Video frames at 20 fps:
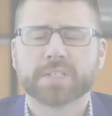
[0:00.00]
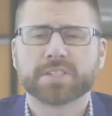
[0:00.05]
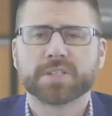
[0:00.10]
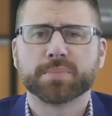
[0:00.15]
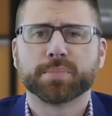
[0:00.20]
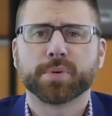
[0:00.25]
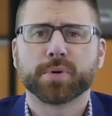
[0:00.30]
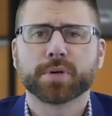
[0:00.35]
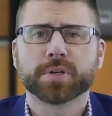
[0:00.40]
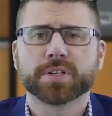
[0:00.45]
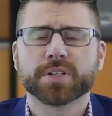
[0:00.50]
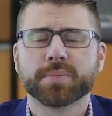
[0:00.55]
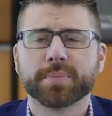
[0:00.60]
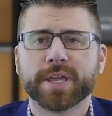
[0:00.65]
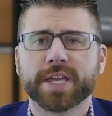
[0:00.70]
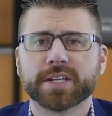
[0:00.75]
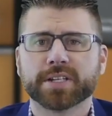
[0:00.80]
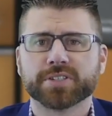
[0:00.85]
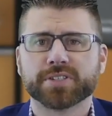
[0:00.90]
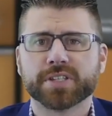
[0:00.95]
It's important to
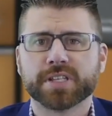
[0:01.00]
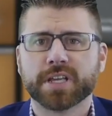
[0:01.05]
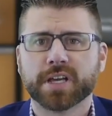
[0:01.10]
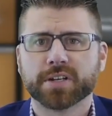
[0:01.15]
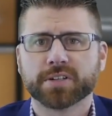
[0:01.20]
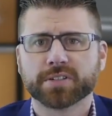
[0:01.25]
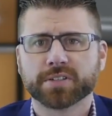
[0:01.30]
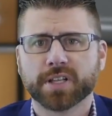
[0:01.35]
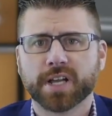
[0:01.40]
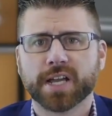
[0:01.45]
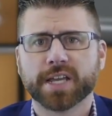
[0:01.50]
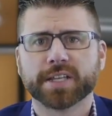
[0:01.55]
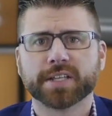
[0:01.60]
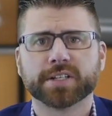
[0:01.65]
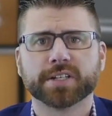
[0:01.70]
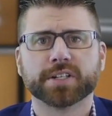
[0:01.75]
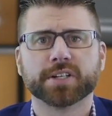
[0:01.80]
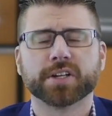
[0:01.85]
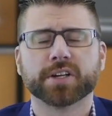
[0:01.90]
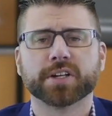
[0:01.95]
manage the underlying
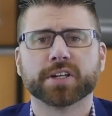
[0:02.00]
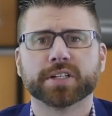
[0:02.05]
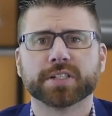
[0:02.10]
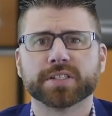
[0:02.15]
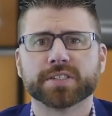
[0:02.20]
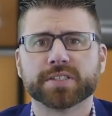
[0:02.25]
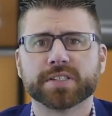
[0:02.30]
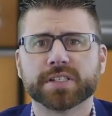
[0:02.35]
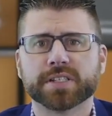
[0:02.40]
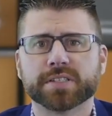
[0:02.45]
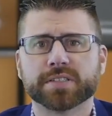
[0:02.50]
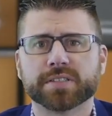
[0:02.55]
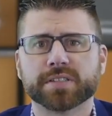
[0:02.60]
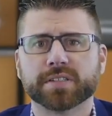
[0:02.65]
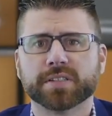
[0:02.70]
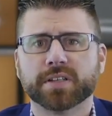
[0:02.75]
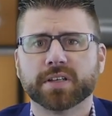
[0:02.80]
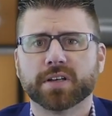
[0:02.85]
concurrent disease,